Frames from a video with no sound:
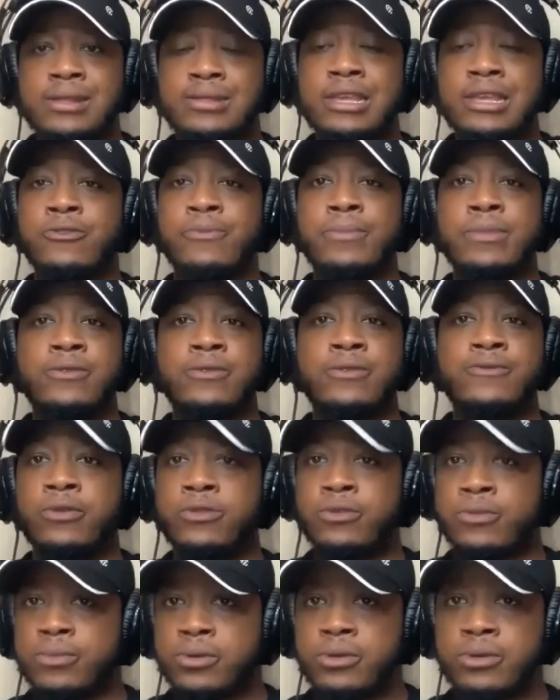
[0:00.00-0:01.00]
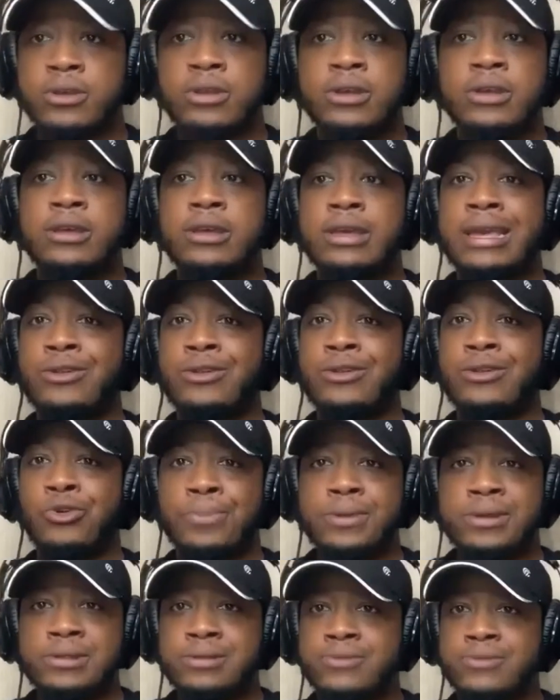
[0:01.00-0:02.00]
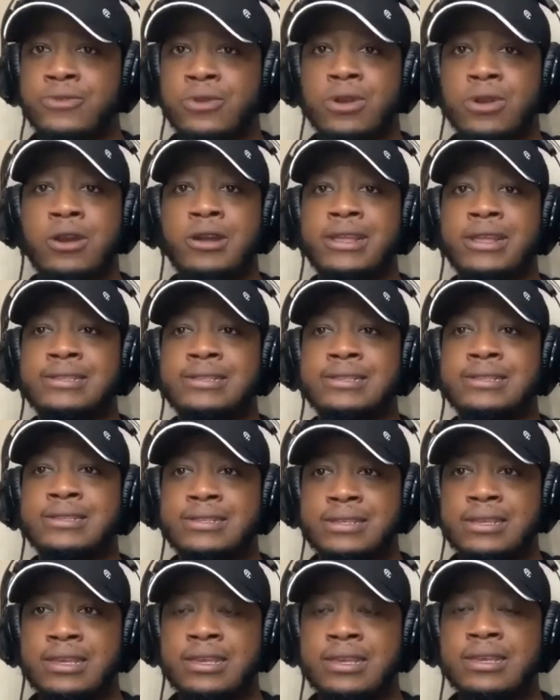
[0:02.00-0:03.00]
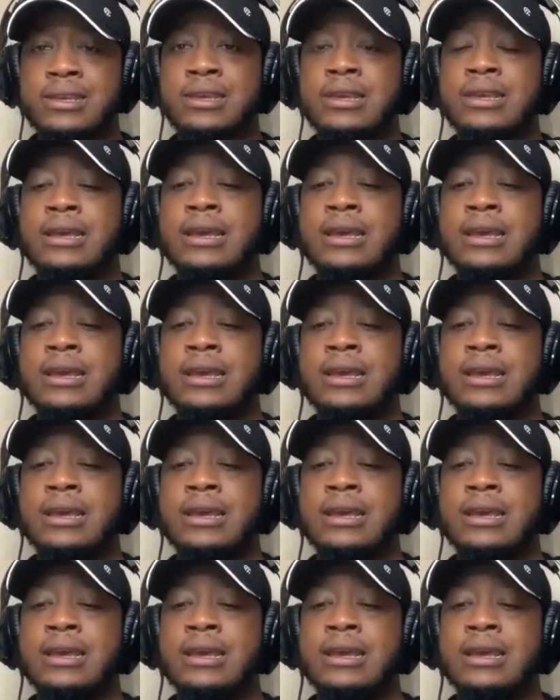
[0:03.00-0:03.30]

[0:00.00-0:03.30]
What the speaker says: Thank you for being vulnerable and open for our audience to see.